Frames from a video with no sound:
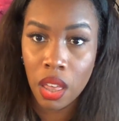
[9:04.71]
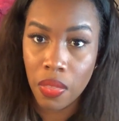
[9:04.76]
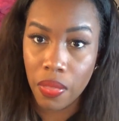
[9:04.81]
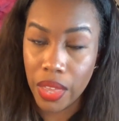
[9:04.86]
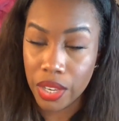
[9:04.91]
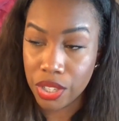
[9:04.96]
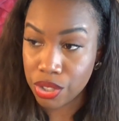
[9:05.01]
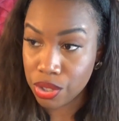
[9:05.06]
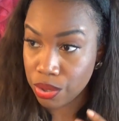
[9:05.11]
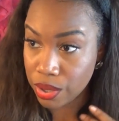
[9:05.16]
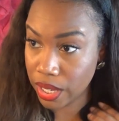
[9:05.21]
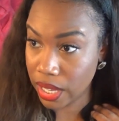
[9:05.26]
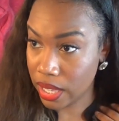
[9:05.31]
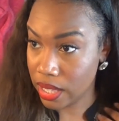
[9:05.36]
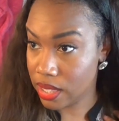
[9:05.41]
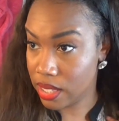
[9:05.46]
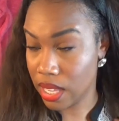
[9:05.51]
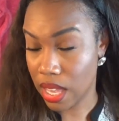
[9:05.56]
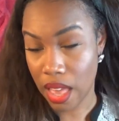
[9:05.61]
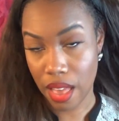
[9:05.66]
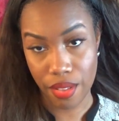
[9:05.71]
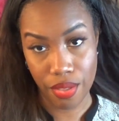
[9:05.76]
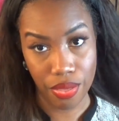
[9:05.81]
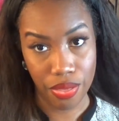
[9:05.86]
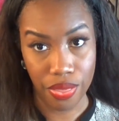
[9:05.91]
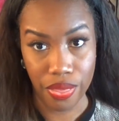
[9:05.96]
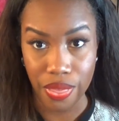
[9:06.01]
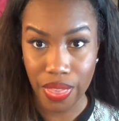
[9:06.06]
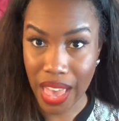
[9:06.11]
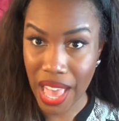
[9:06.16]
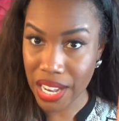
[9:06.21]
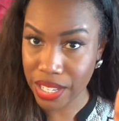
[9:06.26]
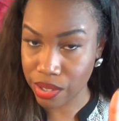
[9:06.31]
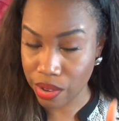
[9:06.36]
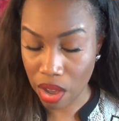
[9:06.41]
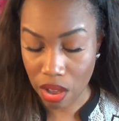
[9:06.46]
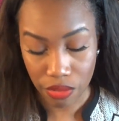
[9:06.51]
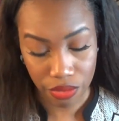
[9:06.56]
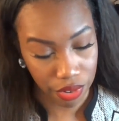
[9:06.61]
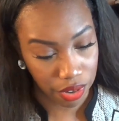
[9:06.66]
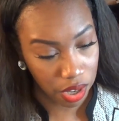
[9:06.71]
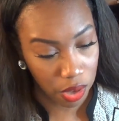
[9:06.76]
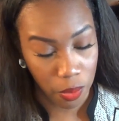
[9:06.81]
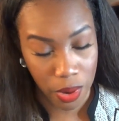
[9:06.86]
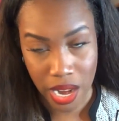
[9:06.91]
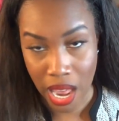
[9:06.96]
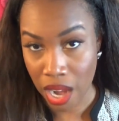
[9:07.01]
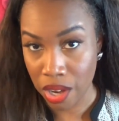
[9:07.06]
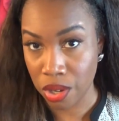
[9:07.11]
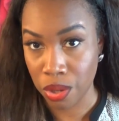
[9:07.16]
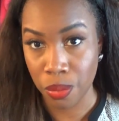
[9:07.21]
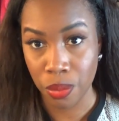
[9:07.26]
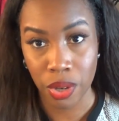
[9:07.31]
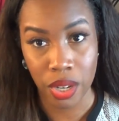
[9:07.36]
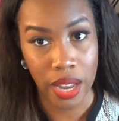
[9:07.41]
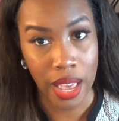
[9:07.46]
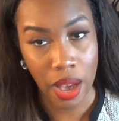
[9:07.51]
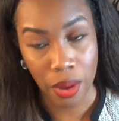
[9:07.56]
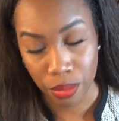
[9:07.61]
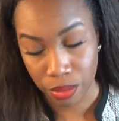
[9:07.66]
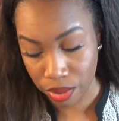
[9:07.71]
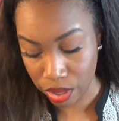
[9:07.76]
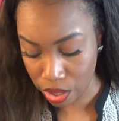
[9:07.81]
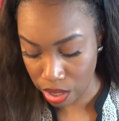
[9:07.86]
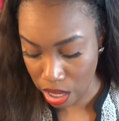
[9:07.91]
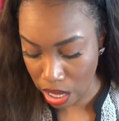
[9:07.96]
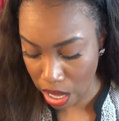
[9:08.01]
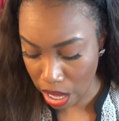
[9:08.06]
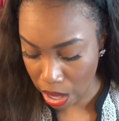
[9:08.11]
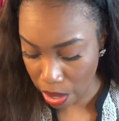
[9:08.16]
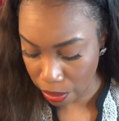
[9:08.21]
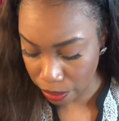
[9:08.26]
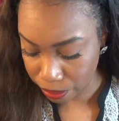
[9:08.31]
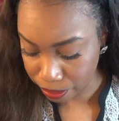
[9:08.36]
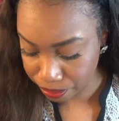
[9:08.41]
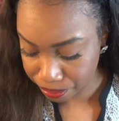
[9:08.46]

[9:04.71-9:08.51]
that you get that off, girl. We're not doing that one. Yeah.